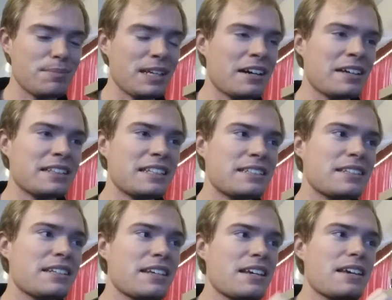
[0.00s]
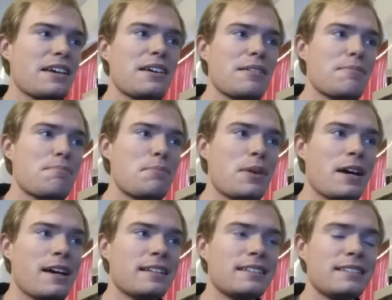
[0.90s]
to be honest.
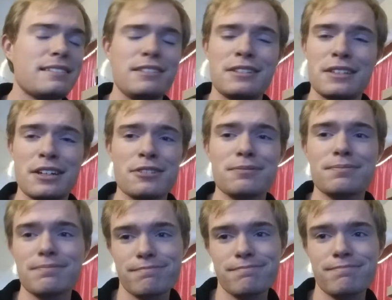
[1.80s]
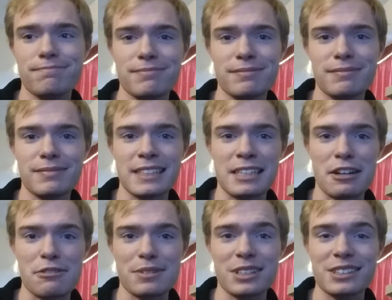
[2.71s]
But, you know, that's
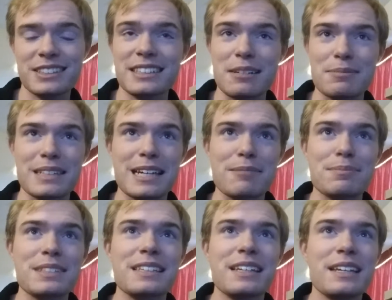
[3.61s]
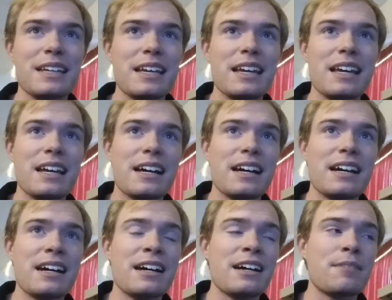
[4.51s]
how it works sometimes.
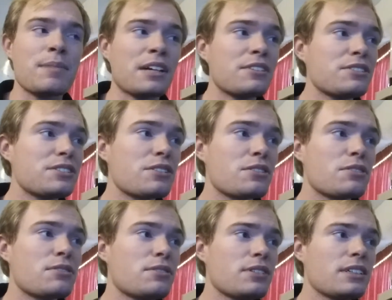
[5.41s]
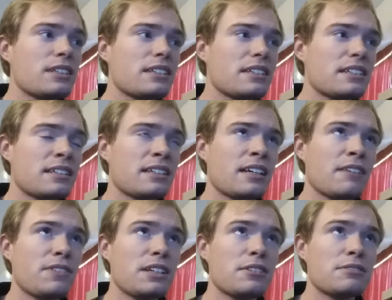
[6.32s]
Um, I also, uh,
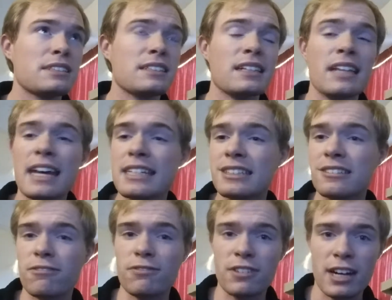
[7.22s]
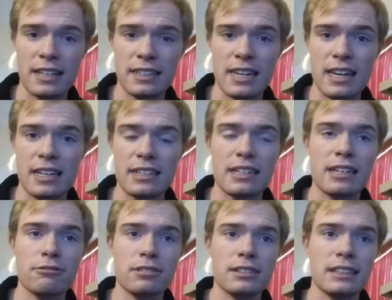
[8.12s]
I think it was last Friday,
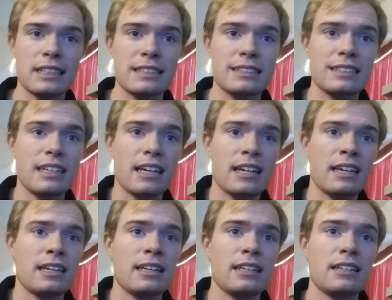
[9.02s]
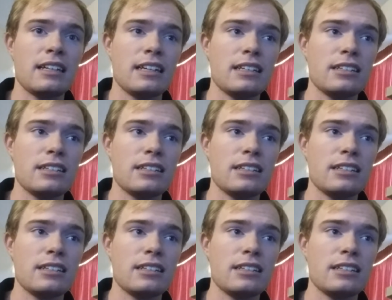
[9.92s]
I released a